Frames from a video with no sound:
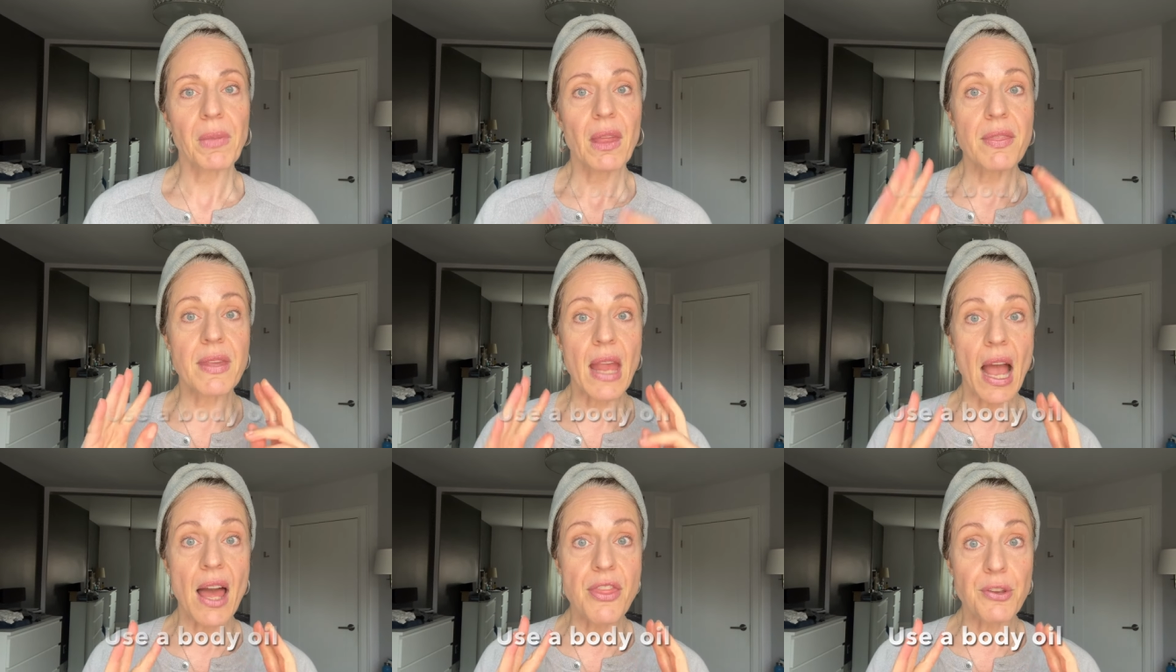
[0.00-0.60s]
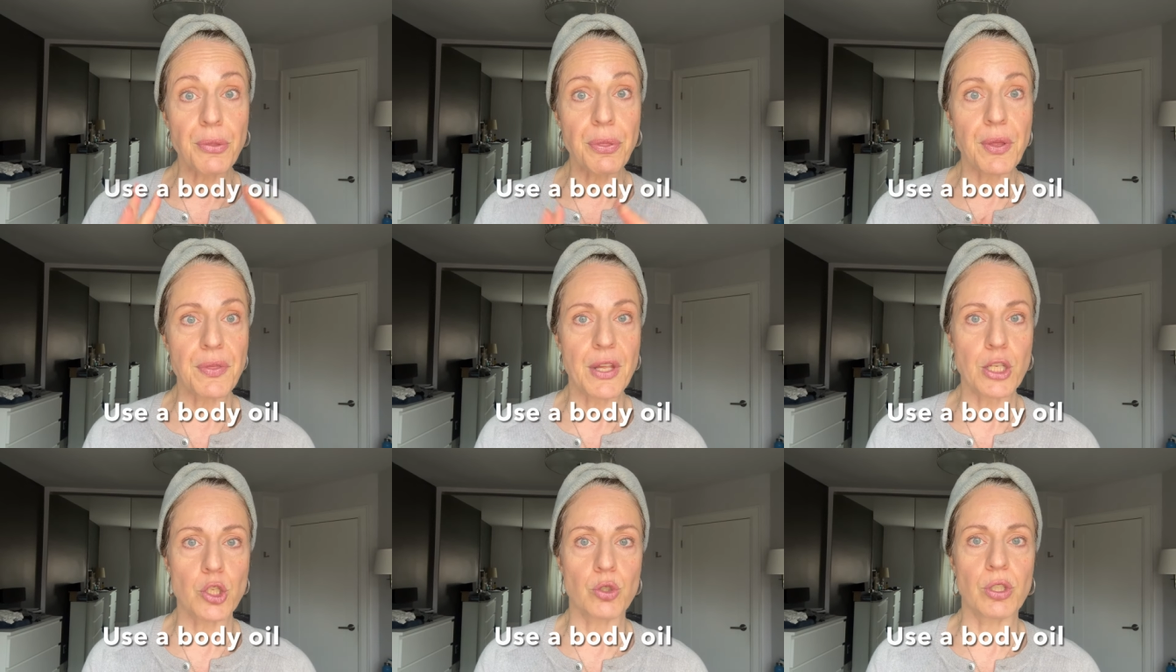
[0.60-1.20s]
The other thing
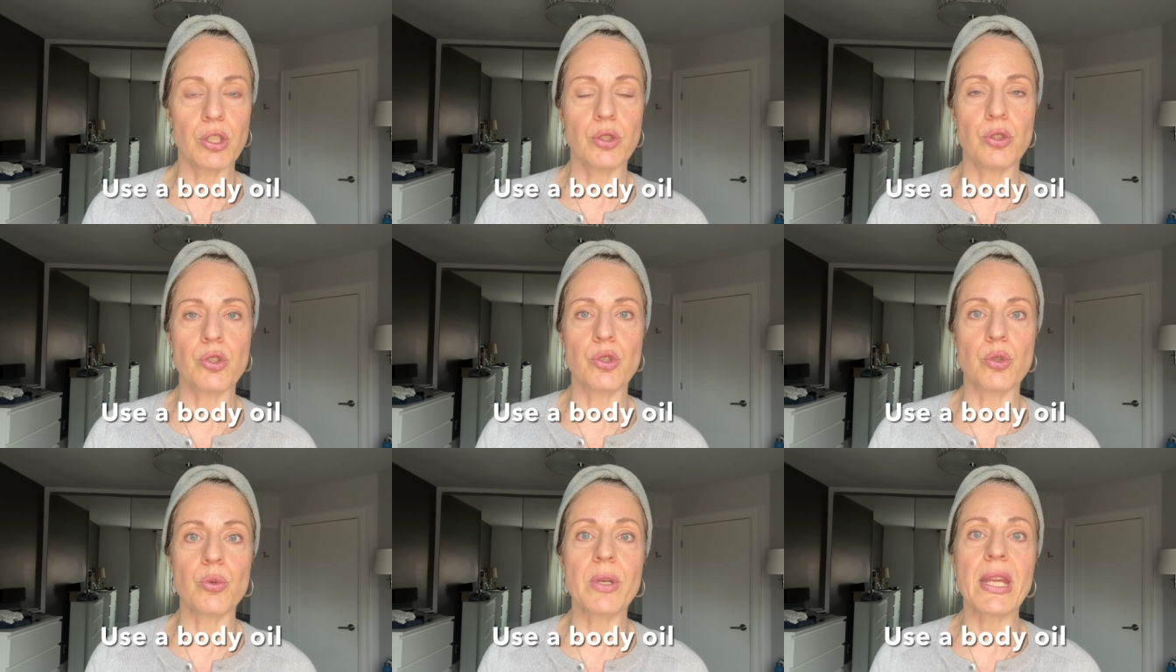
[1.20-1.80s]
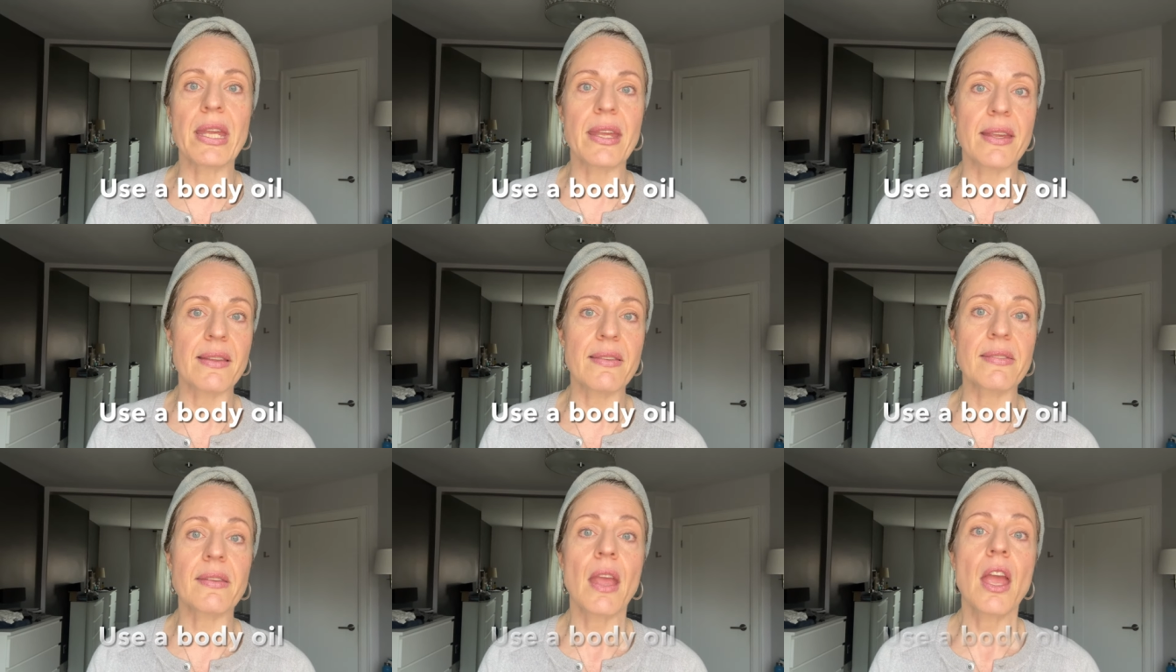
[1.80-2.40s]
that you need to do
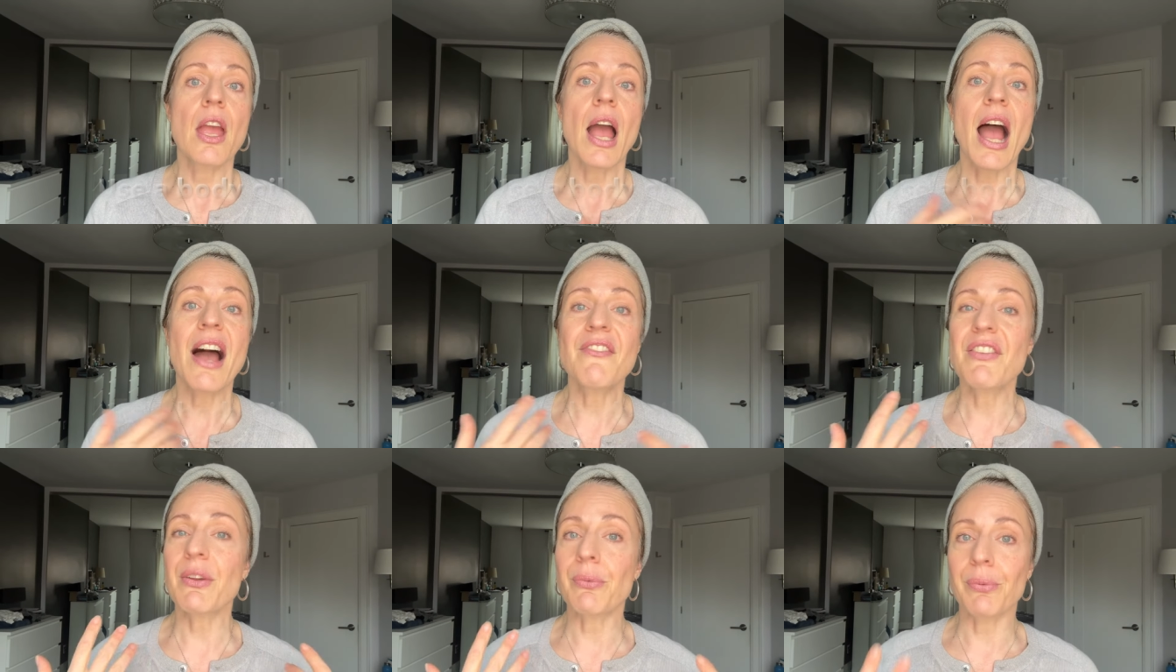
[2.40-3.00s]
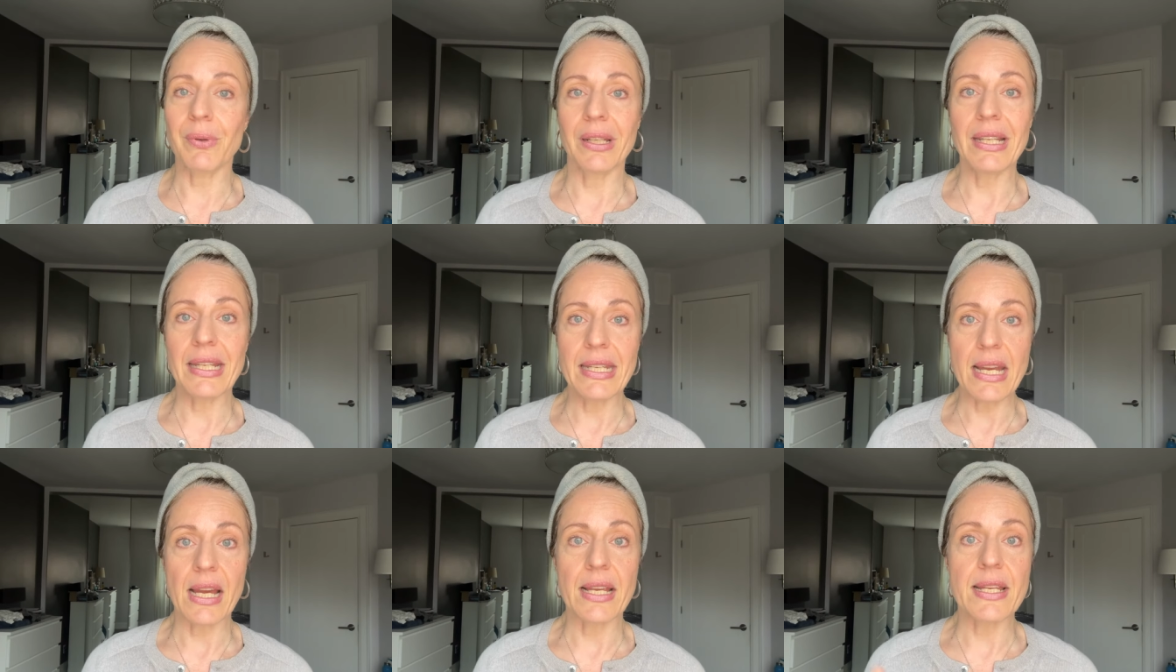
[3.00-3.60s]
is have a really
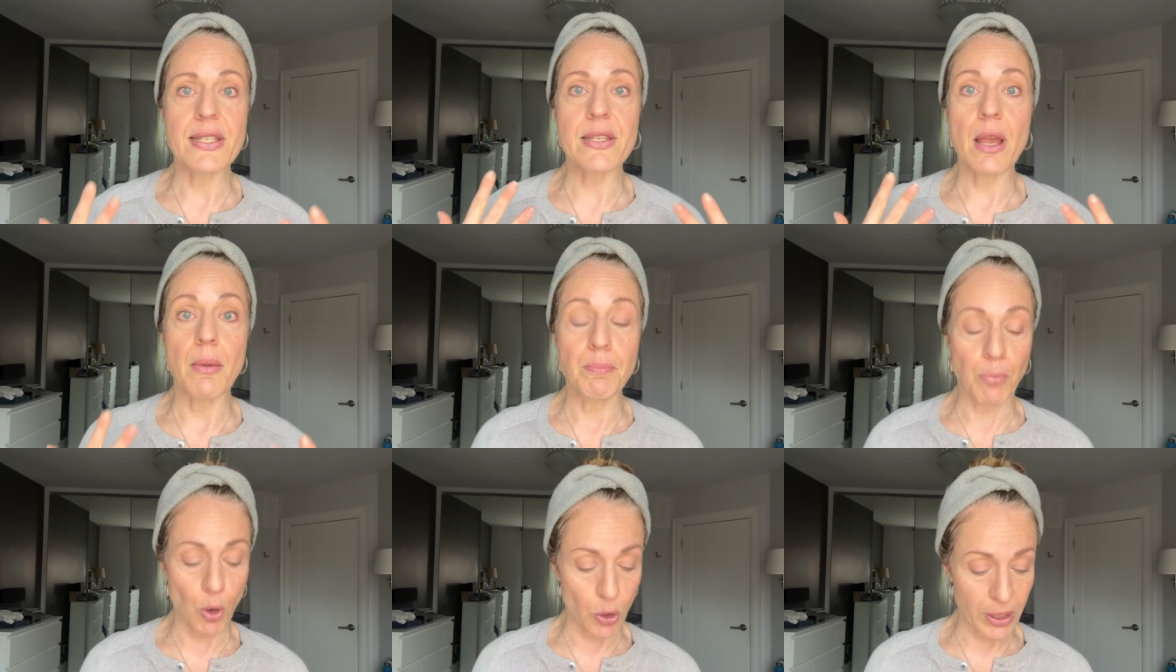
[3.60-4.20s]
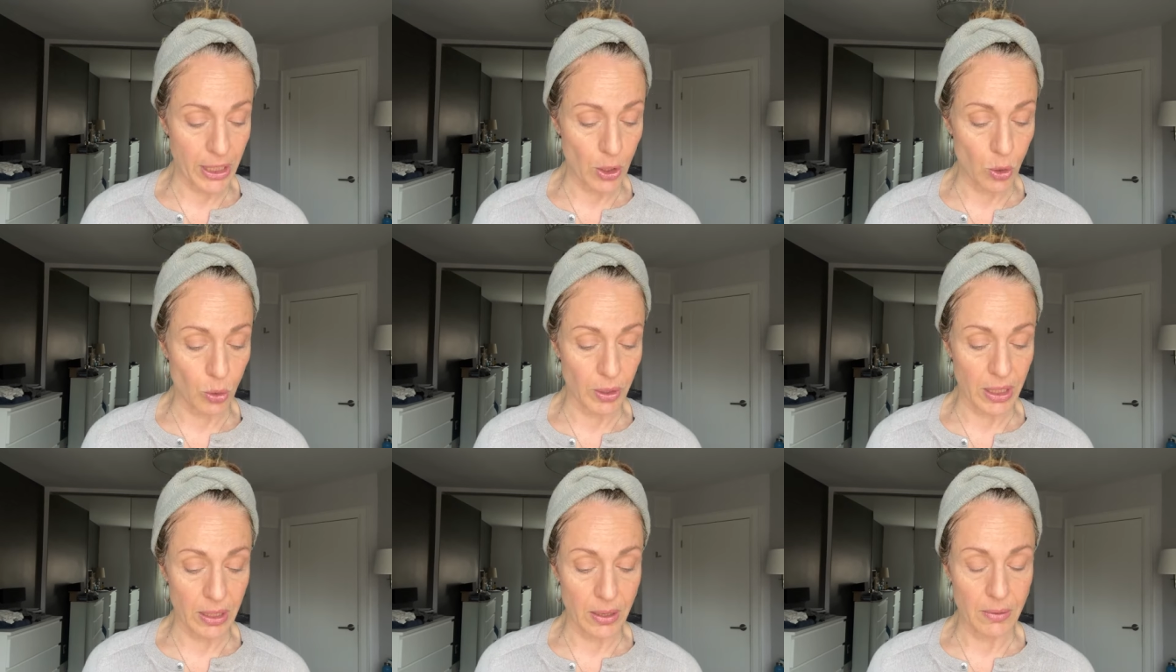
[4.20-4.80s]
nice body
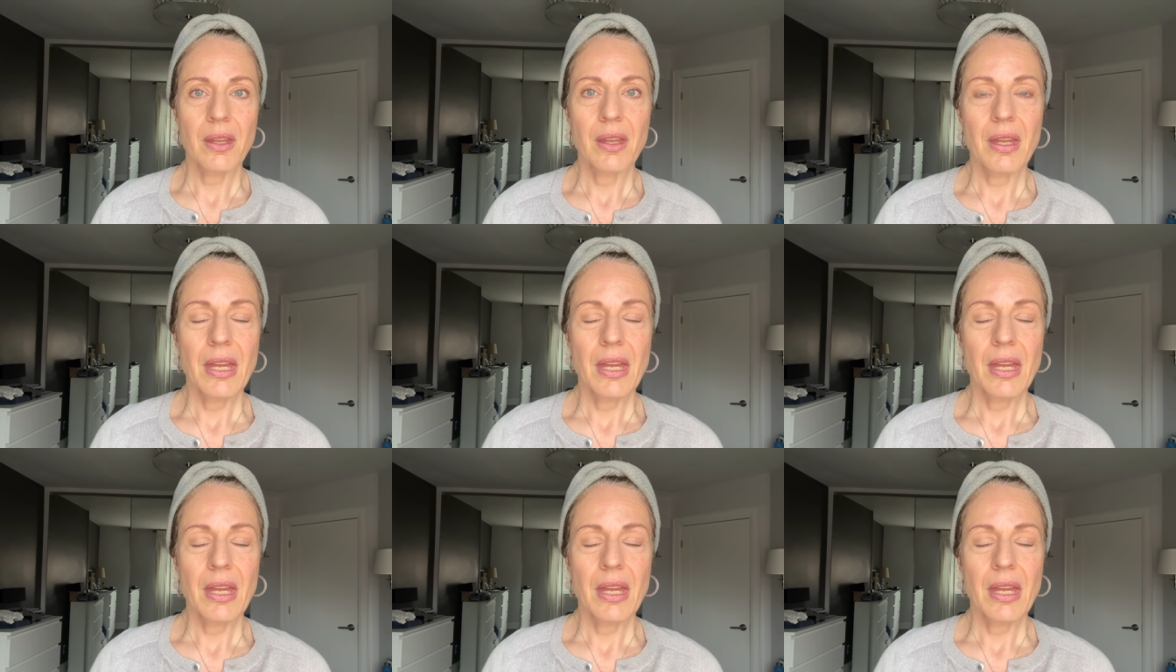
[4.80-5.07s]
oil.